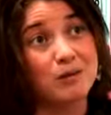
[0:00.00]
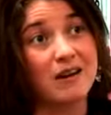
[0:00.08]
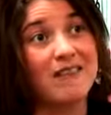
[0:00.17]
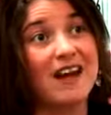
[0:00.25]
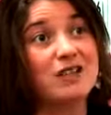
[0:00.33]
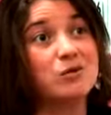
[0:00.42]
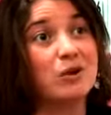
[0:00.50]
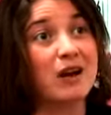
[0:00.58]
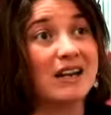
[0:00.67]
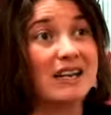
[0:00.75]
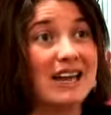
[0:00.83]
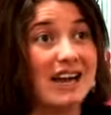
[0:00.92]
and that's where
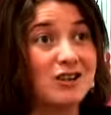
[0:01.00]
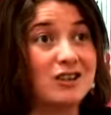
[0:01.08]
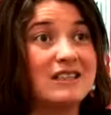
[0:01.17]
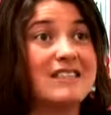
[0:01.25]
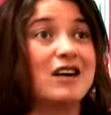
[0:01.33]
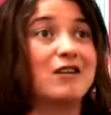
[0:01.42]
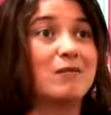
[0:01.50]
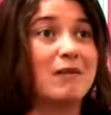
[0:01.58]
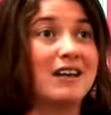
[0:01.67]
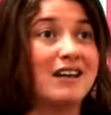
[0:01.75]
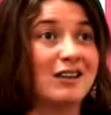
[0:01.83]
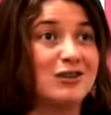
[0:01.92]
I can actually tell that
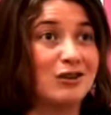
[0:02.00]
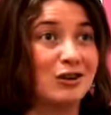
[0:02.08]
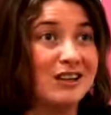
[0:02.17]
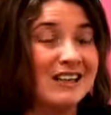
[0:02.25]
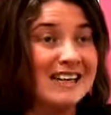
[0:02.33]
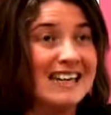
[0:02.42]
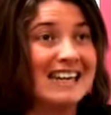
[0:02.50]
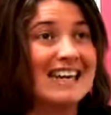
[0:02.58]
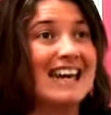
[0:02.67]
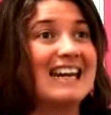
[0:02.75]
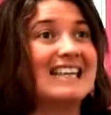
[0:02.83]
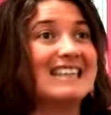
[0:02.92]
my kids are
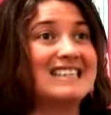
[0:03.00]
getting the